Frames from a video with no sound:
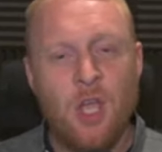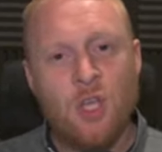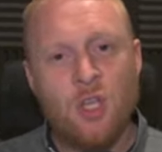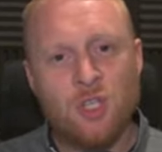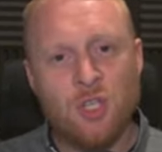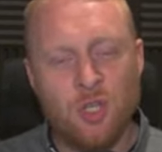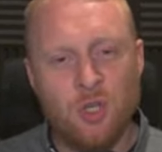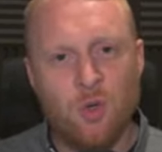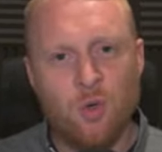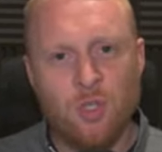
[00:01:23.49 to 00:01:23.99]

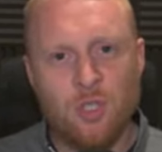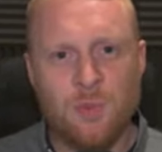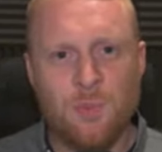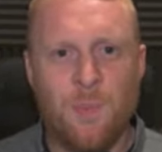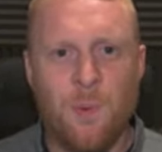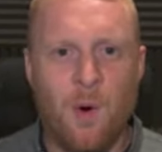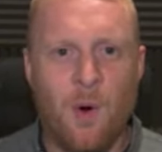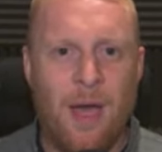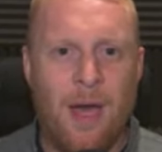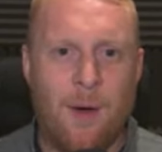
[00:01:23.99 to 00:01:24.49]
So your
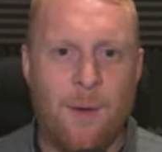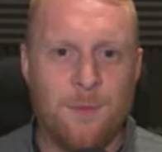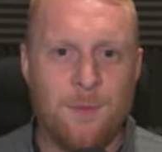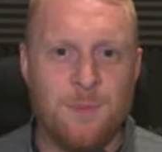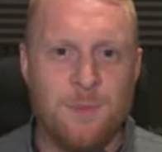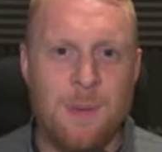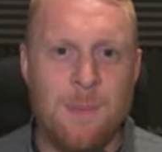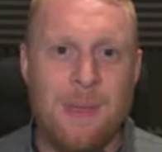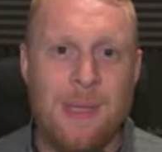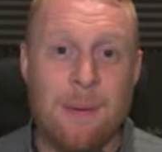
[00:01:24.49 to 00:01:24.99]
support
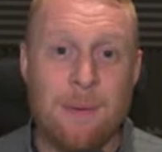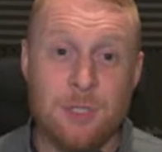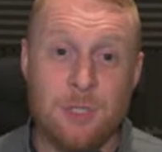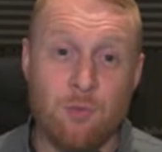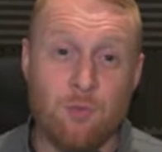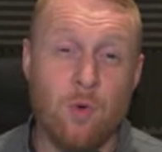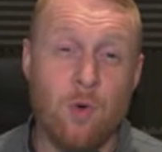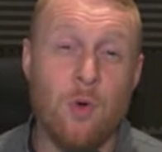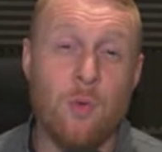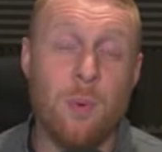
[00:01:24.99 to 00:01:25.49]
helps me be able
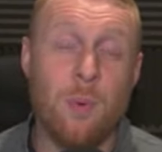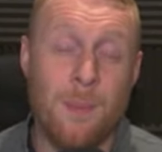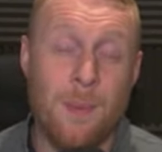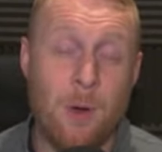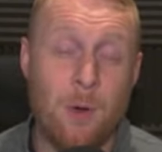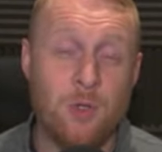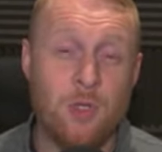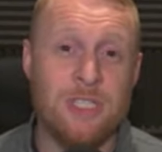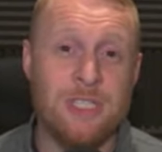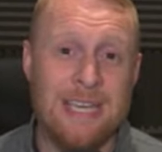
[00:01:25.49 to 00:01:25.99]
to run
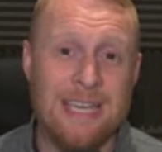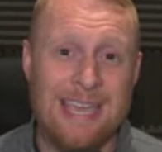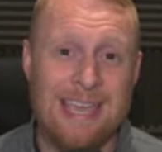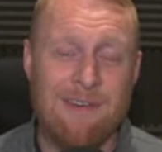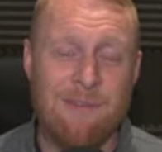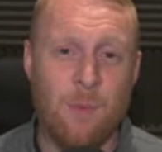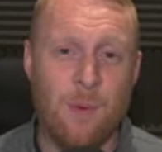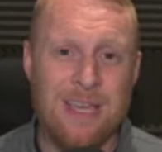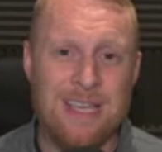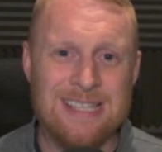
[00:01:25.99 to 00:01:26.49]
promotions and
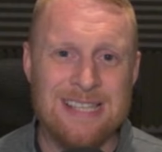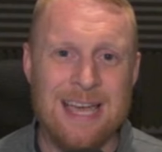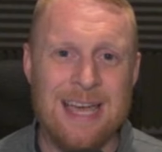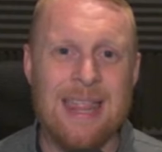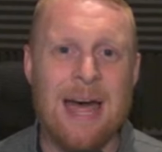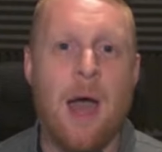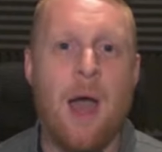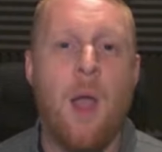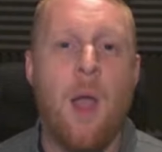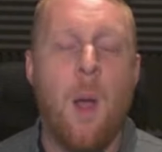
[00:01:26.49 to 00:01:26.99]
giveaways like
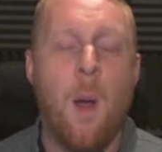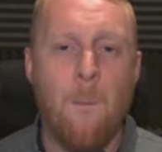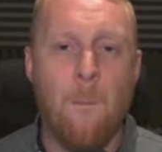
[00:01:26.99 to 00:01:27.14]
that.